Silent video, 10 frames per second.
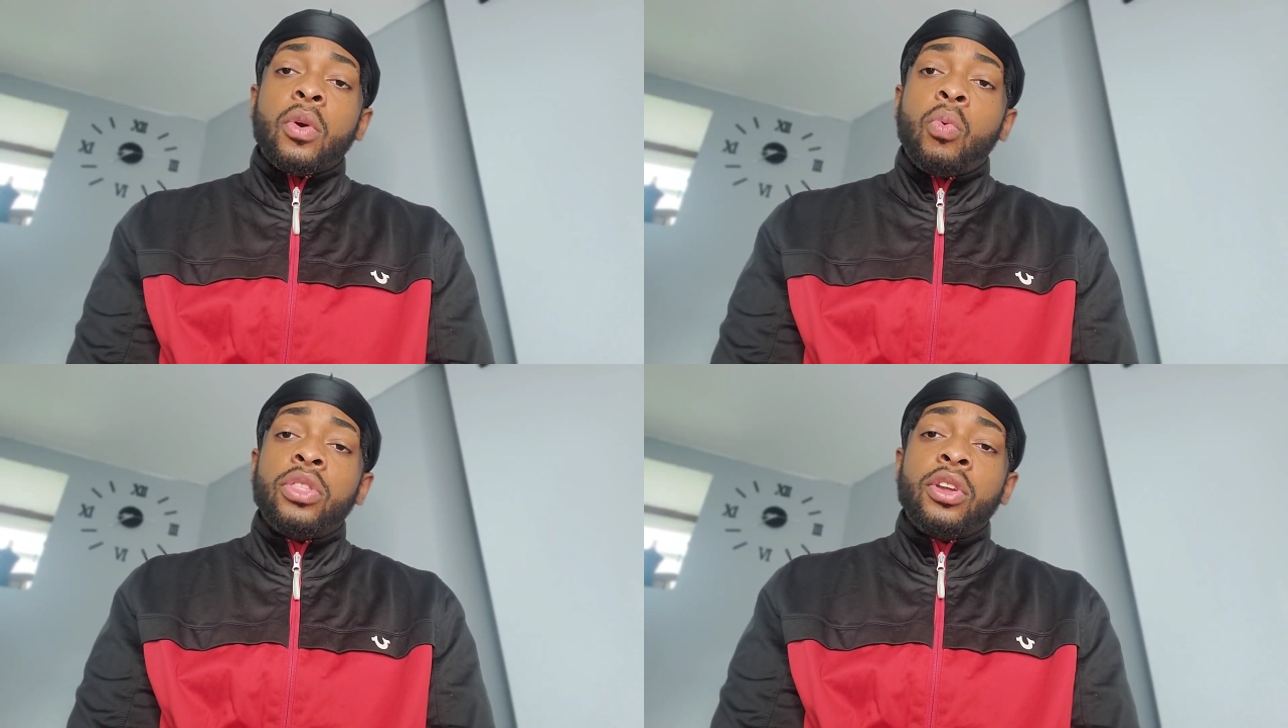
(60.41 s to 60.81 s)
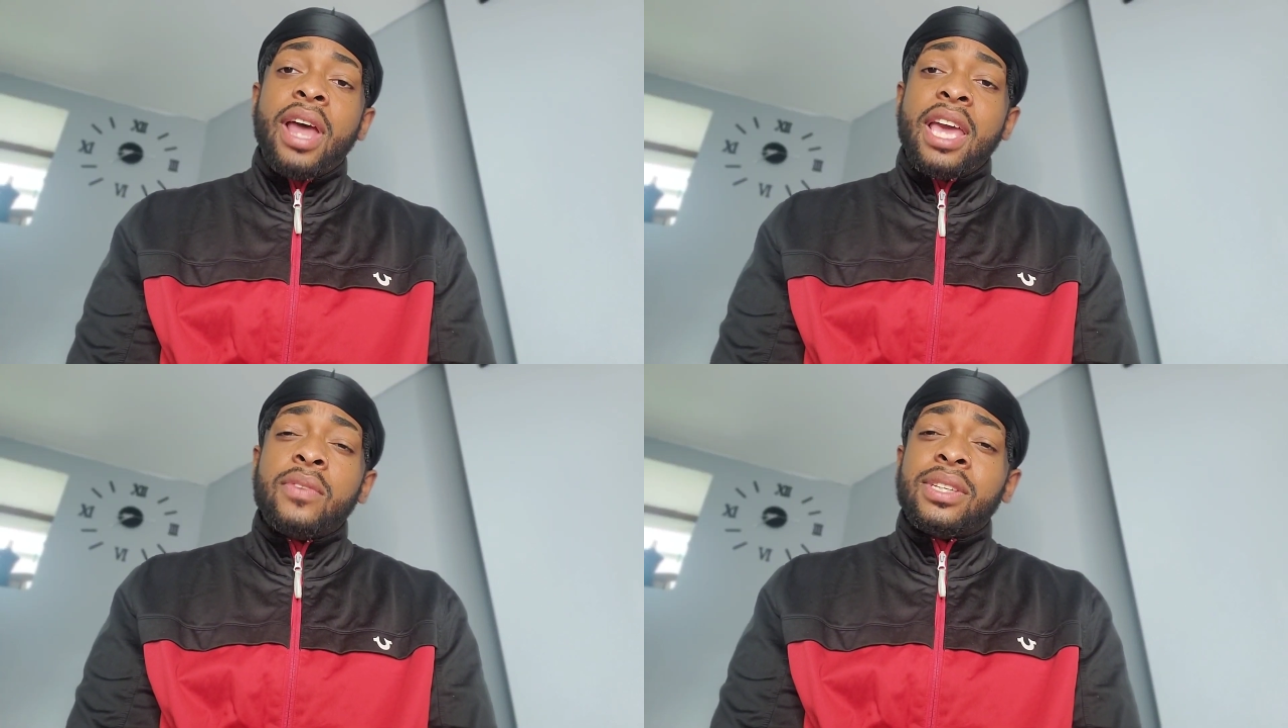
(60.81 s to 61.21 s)
when they're
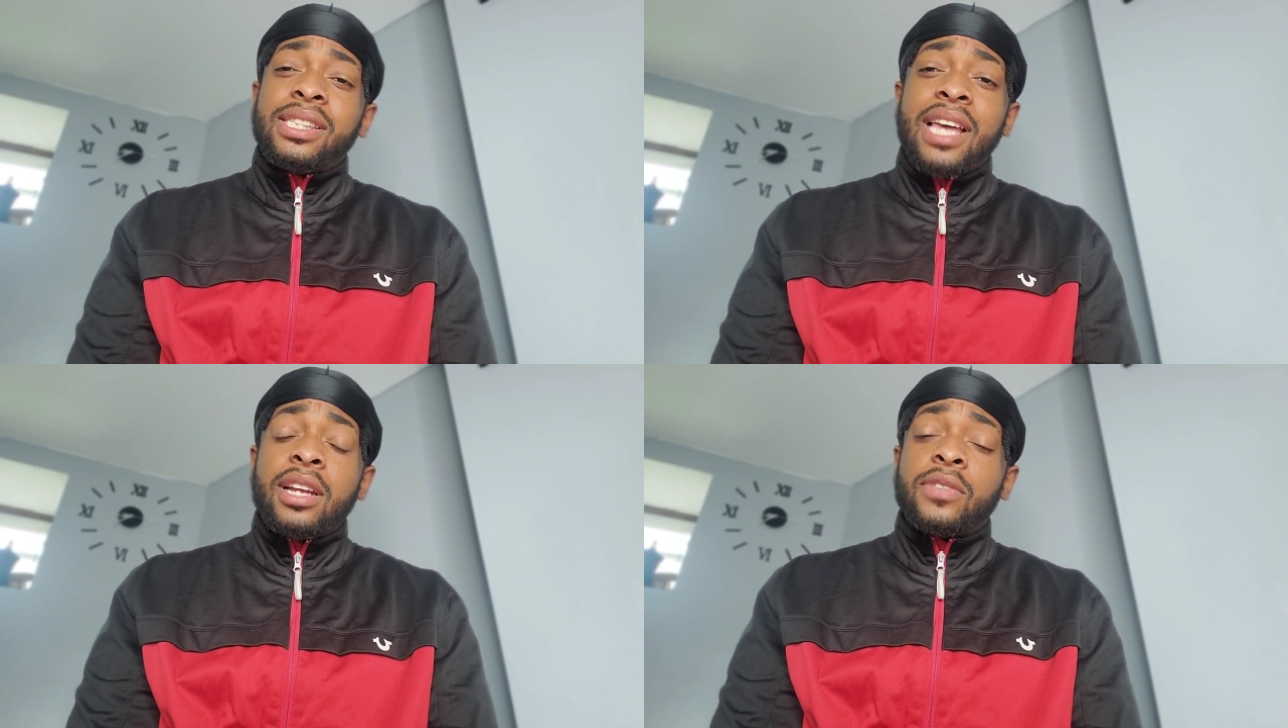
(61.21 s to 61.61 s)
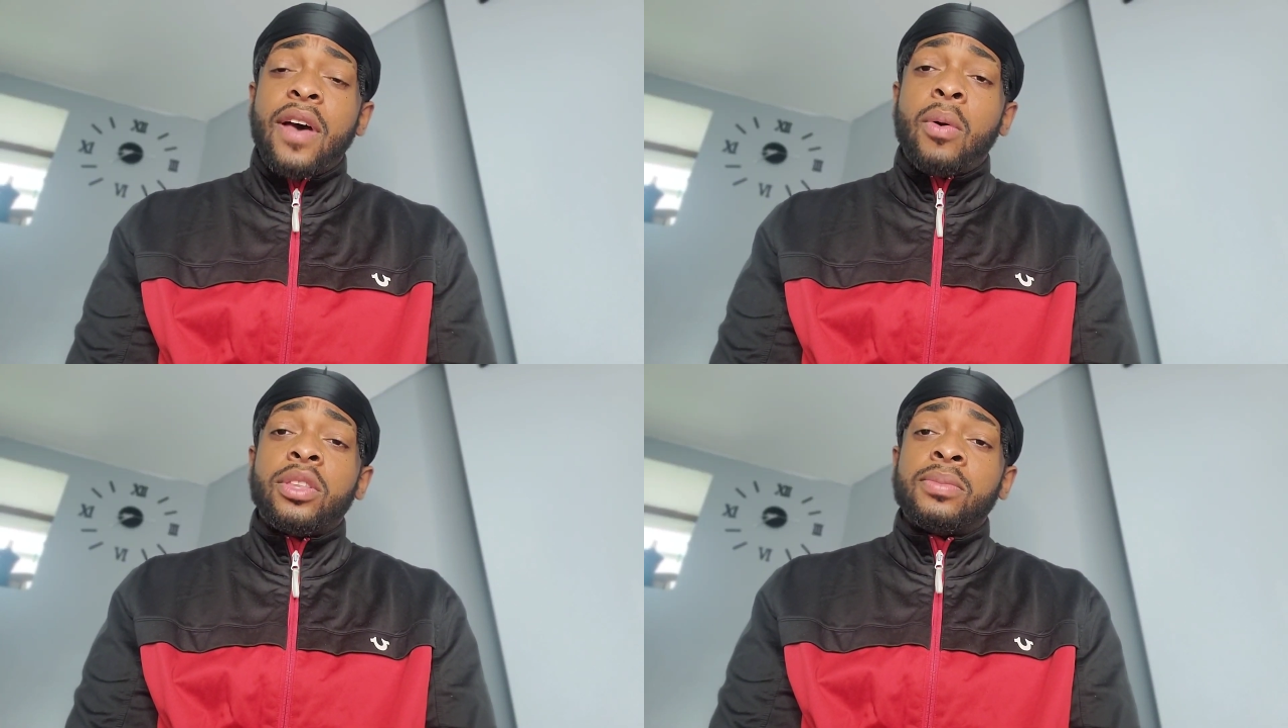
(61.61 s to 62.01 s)
not even
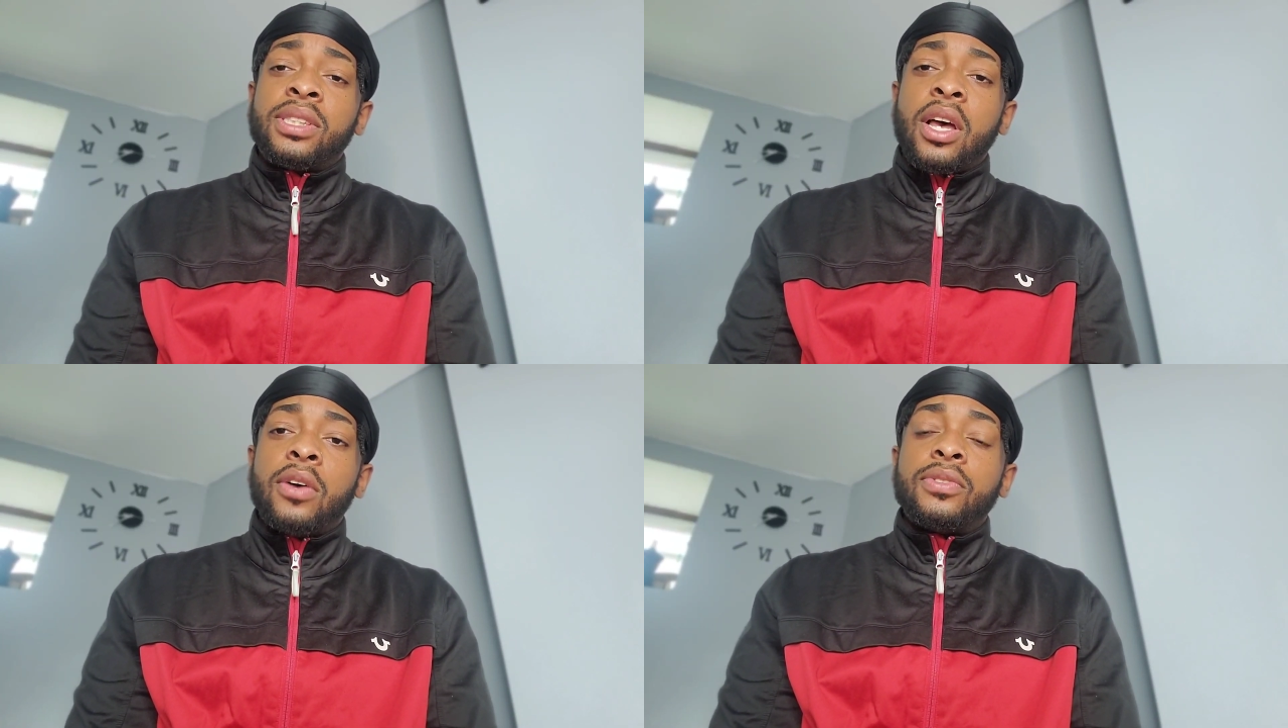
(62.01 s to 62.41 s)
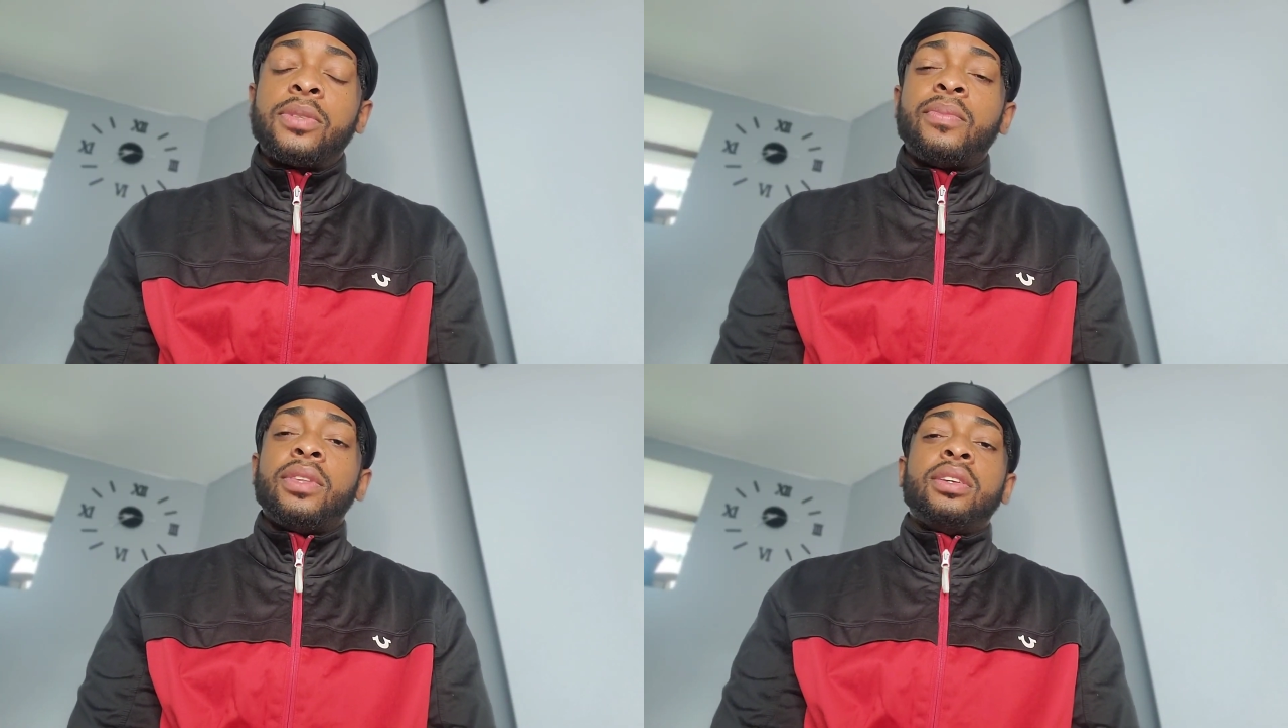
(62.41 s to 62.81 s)
satisfied with
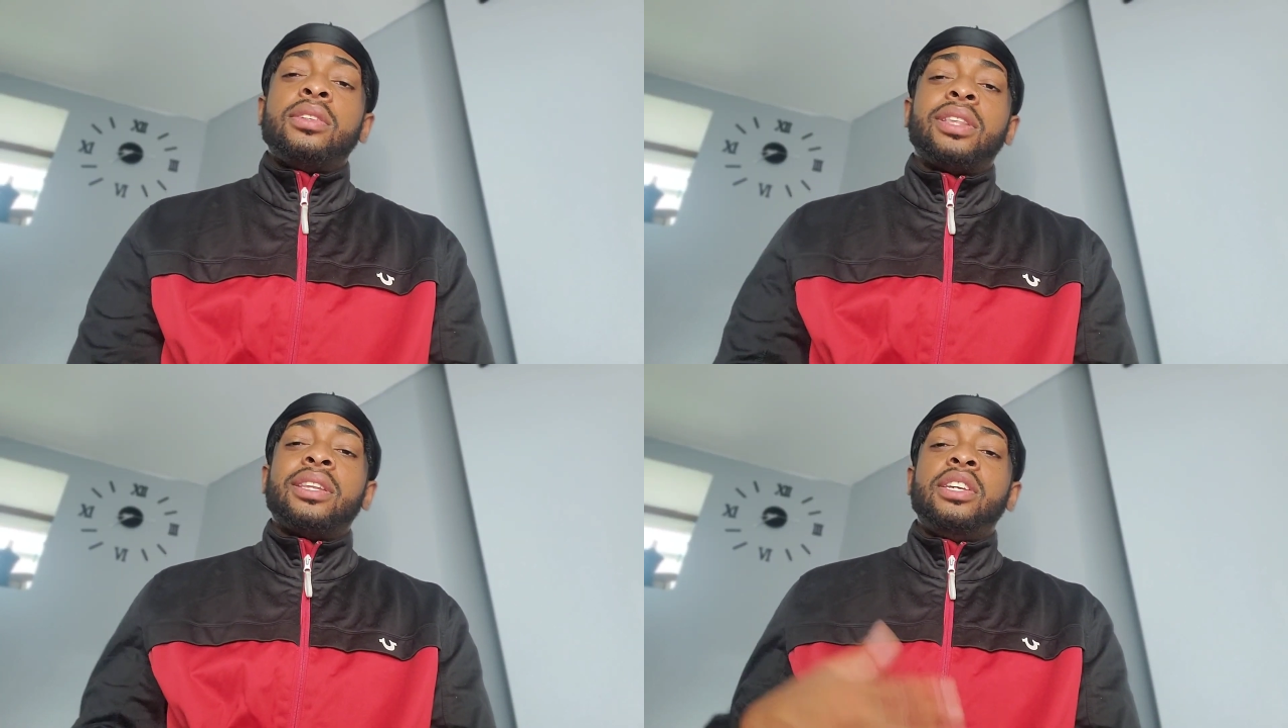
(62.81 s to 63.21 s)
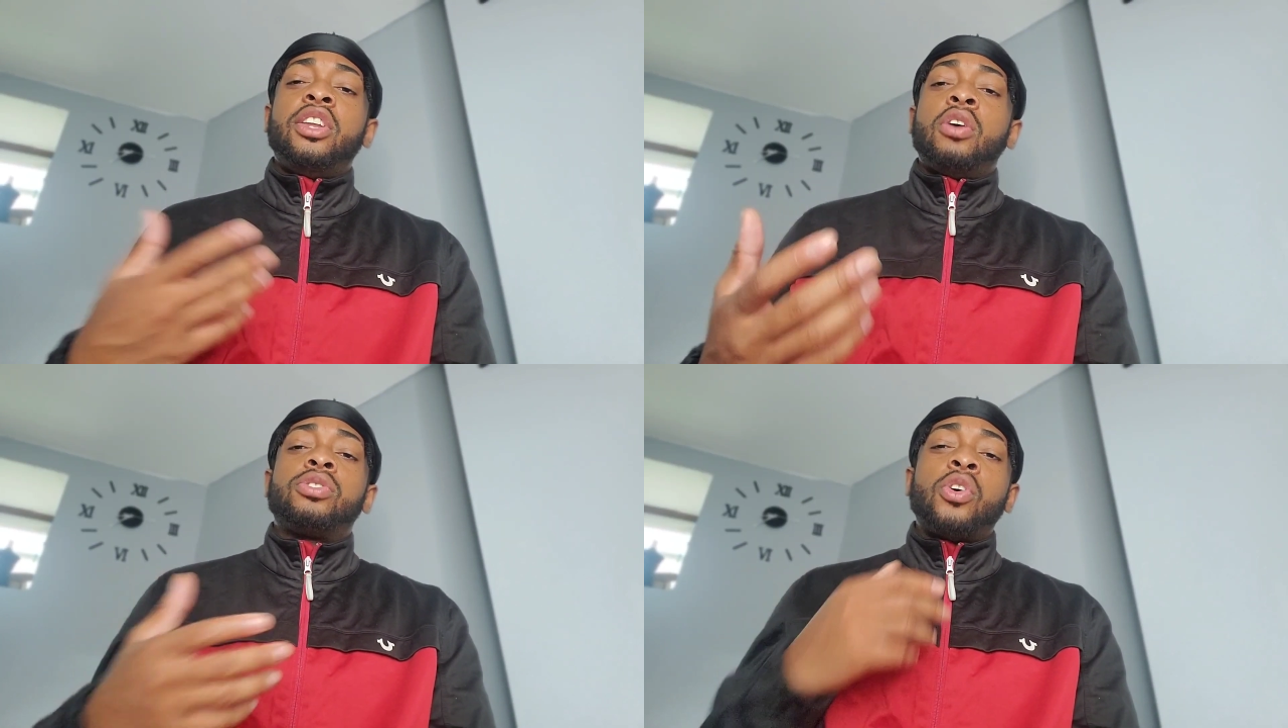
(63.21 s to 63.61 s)
themselves.
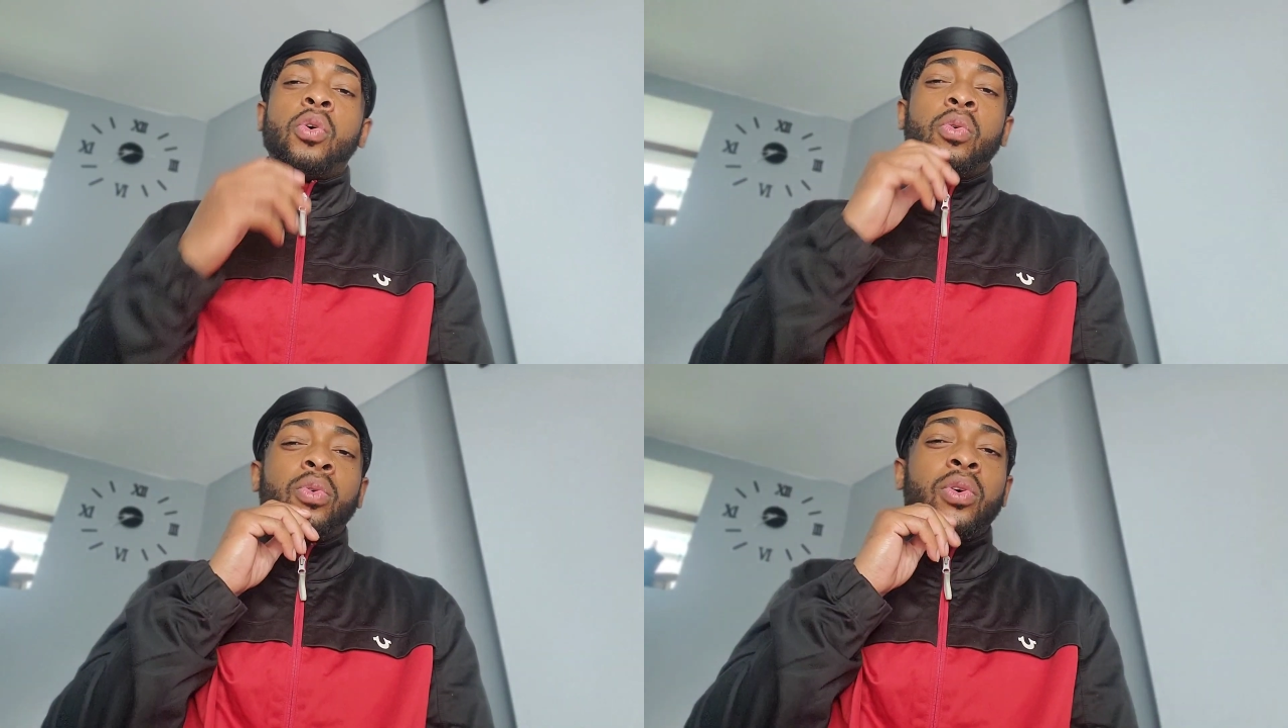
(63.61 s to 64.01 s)
So